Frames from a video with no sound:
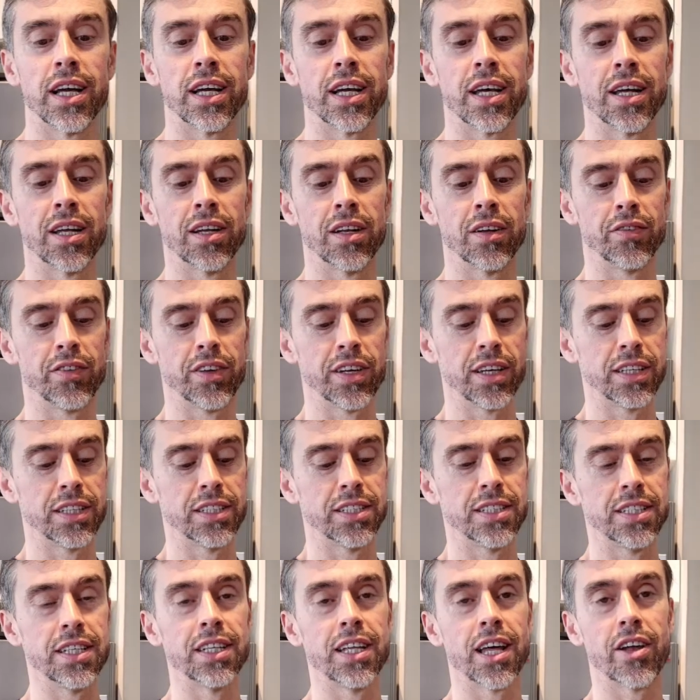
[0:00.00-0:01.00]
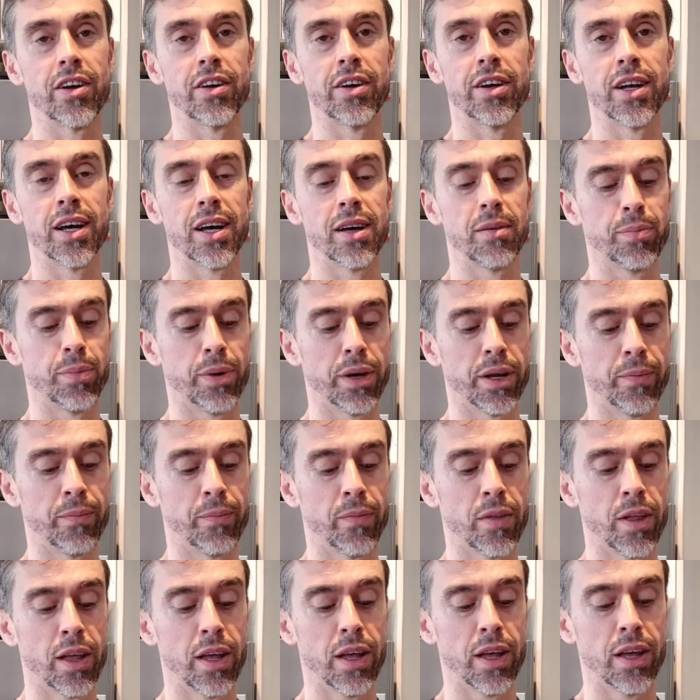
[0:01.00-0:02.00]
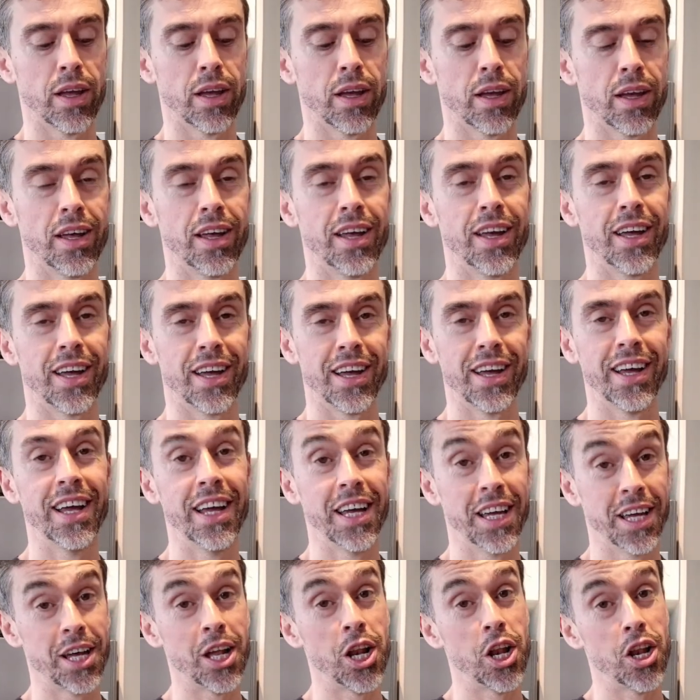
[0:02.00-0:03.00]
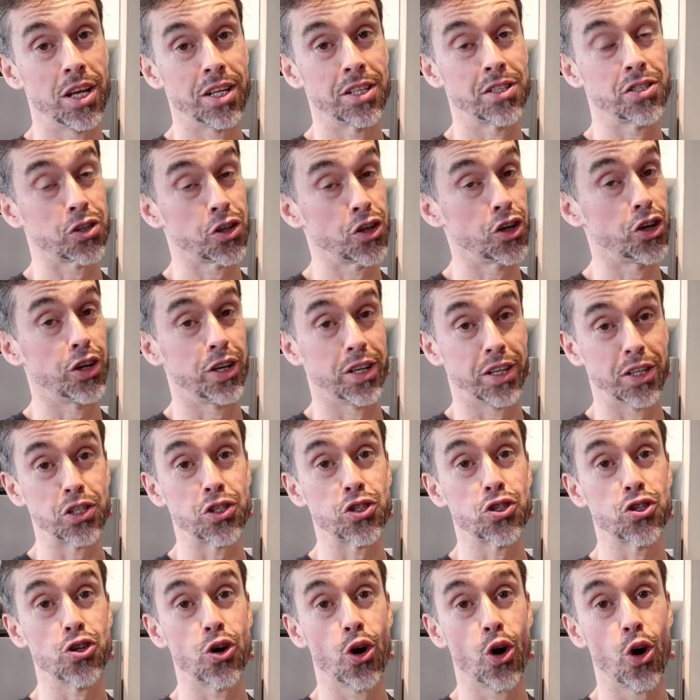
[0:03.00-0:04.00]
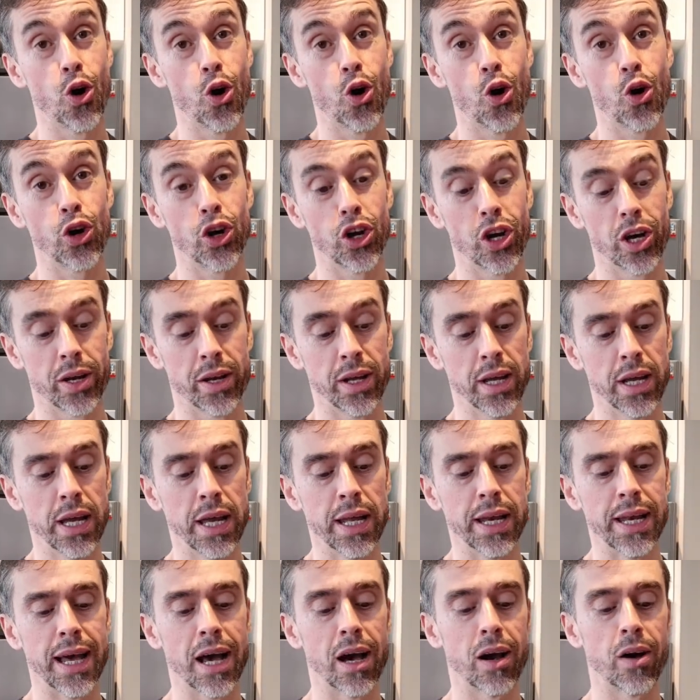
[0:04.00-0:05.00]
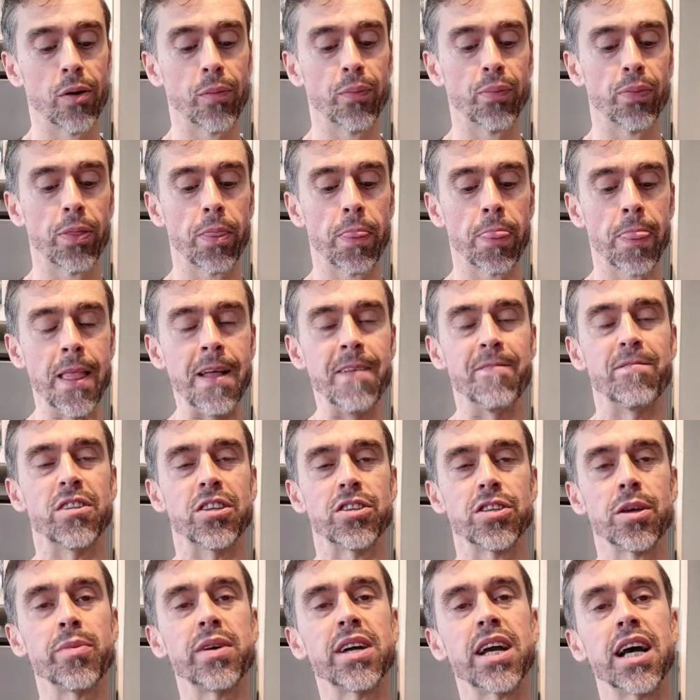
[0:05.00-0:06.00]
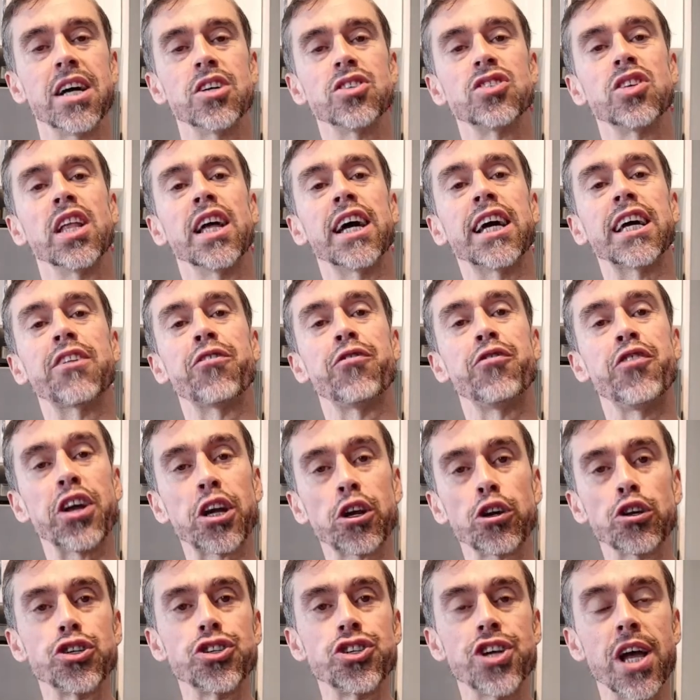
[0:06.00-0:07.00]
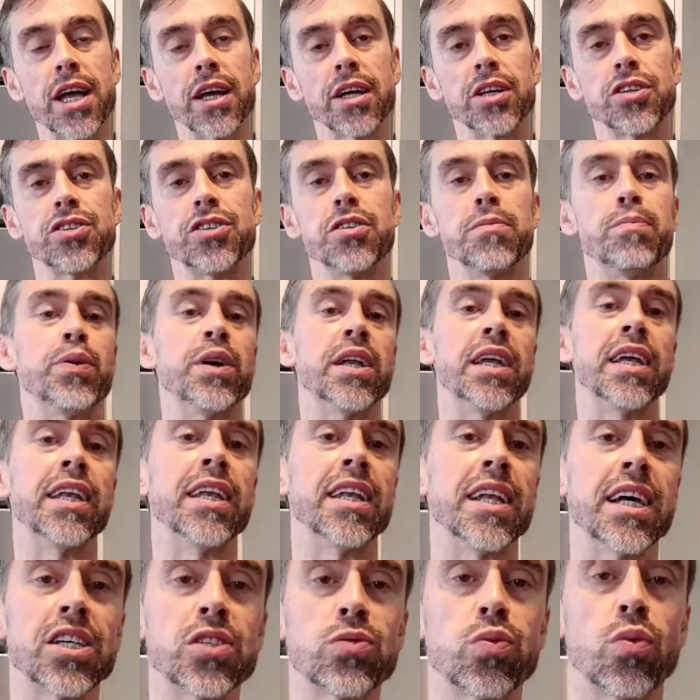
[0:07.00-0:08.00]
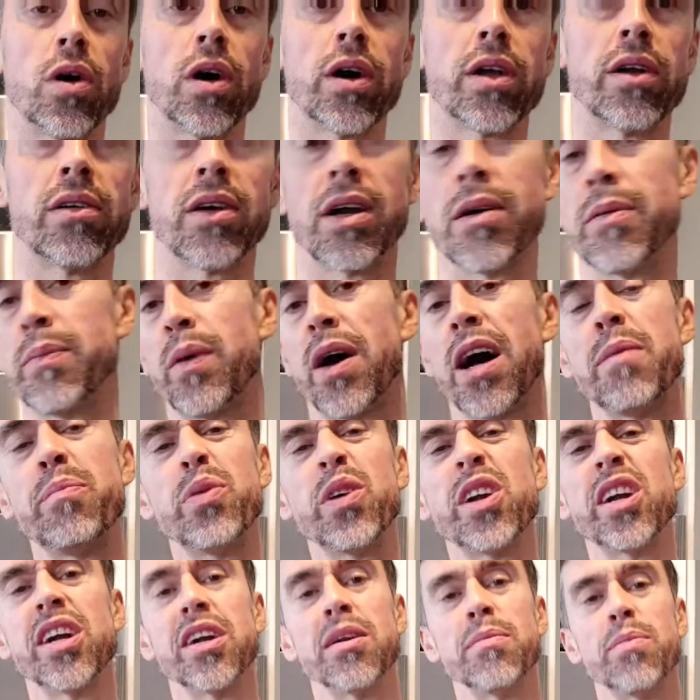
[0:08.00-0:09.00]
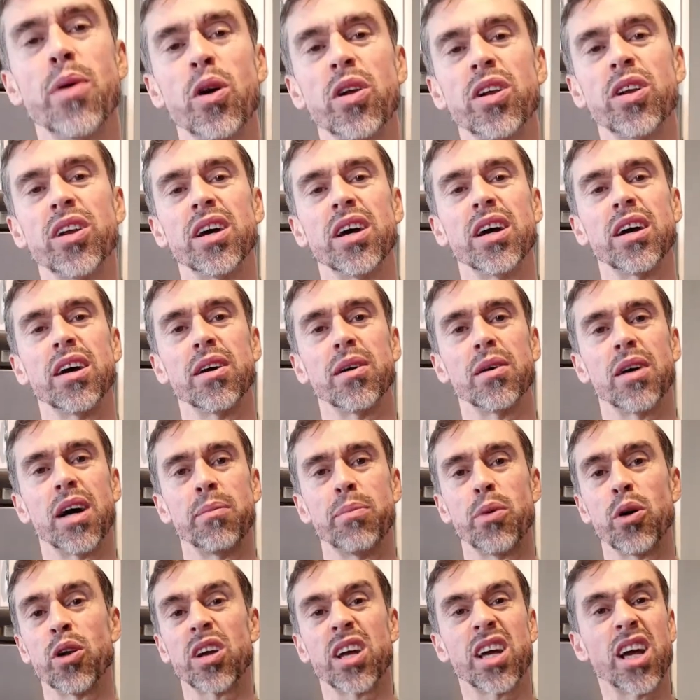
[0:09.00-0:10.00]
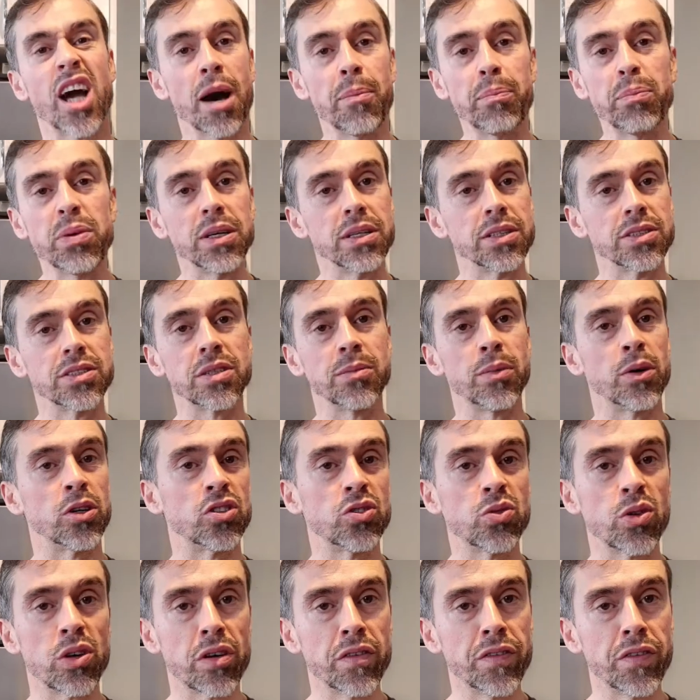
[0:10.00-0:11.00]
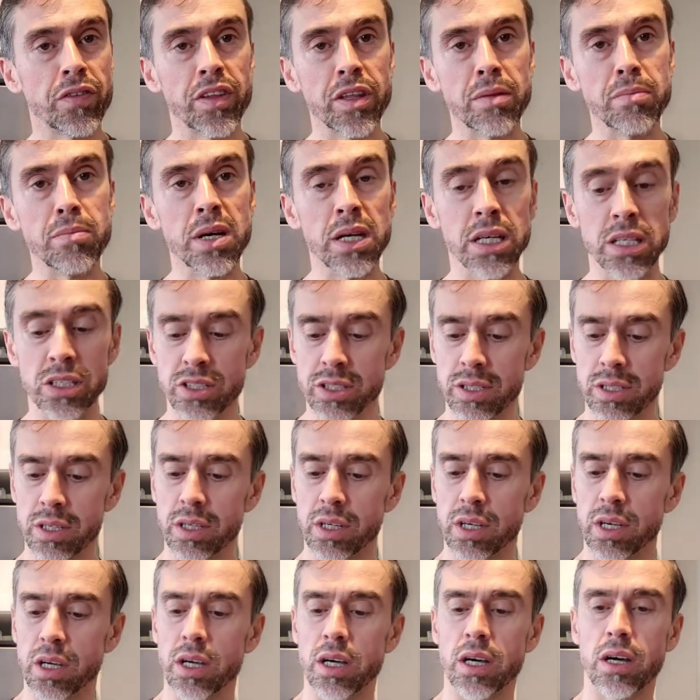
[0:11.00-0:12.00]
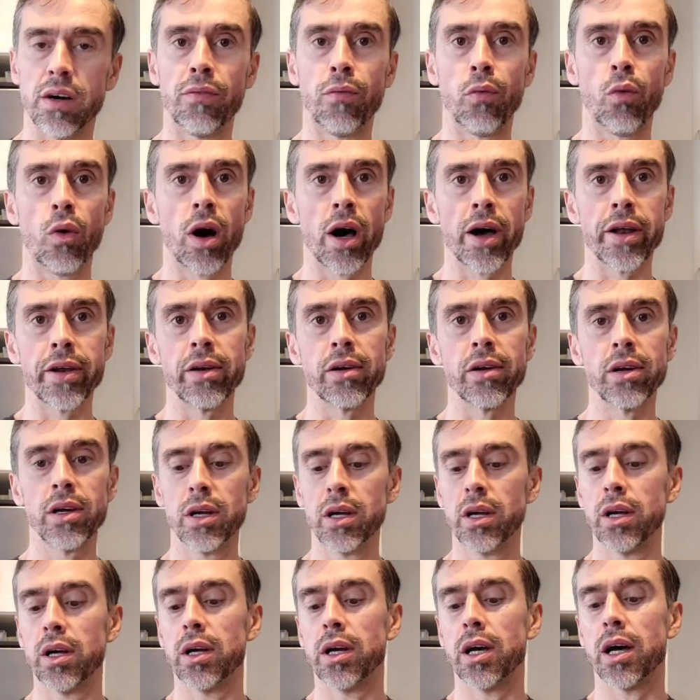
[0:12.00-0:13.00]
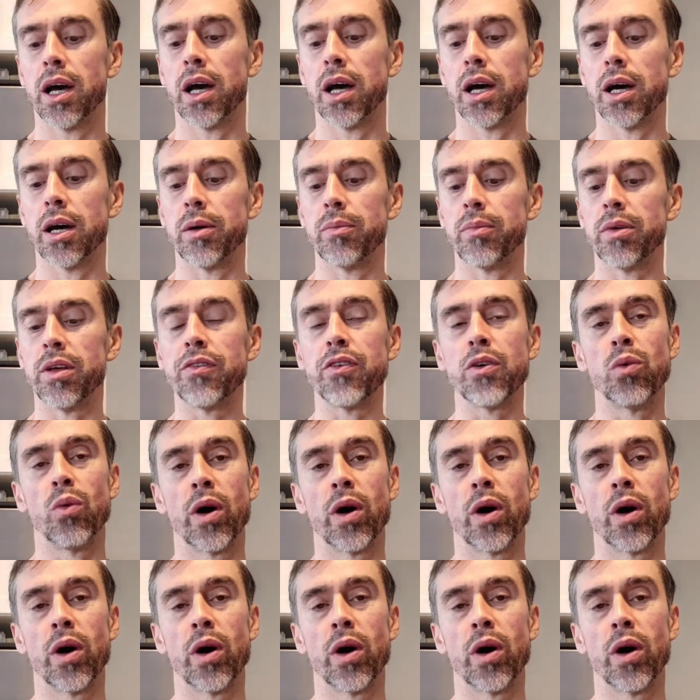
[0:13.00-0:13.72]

I don't know if you can see that or not, but it's good. It's so good. Now, some of you guys like thicker shakes. You put in less water. I put in about a cup, so about 250 mils of water. If you